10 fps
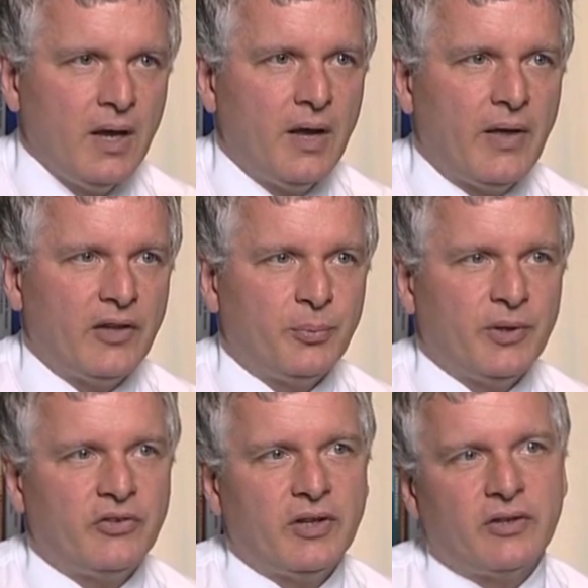and that's
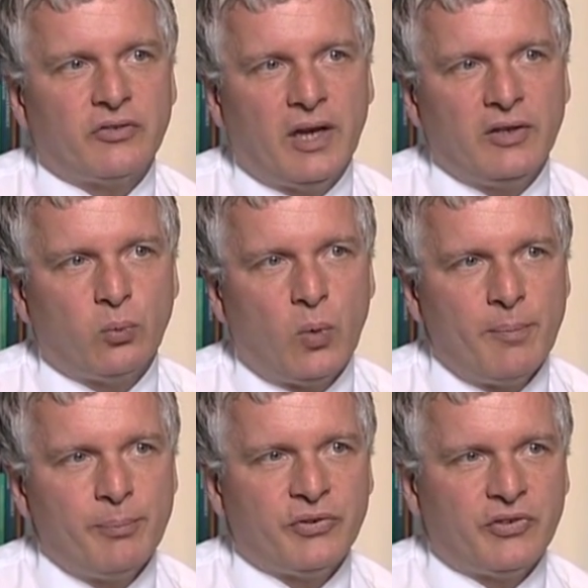because it contains
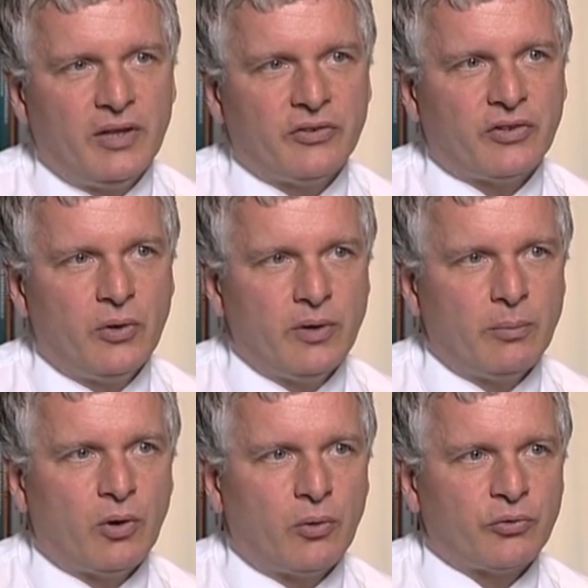1% sodium
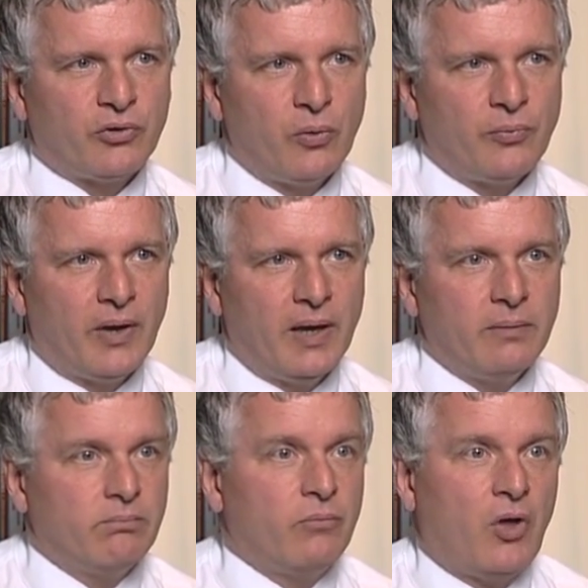lauryl sulfate,
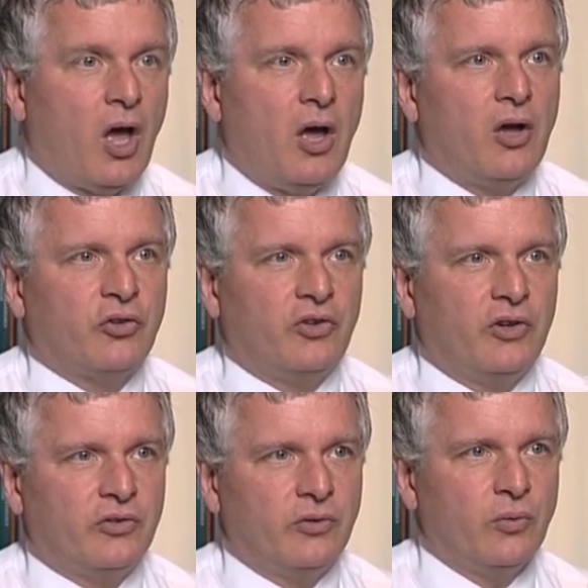the
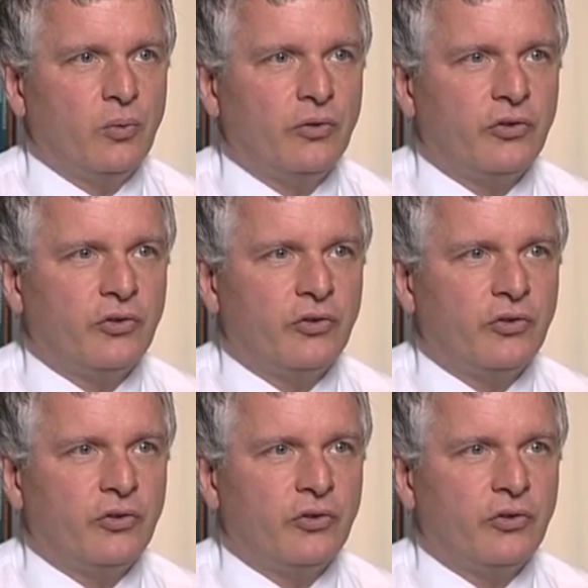harshest of all the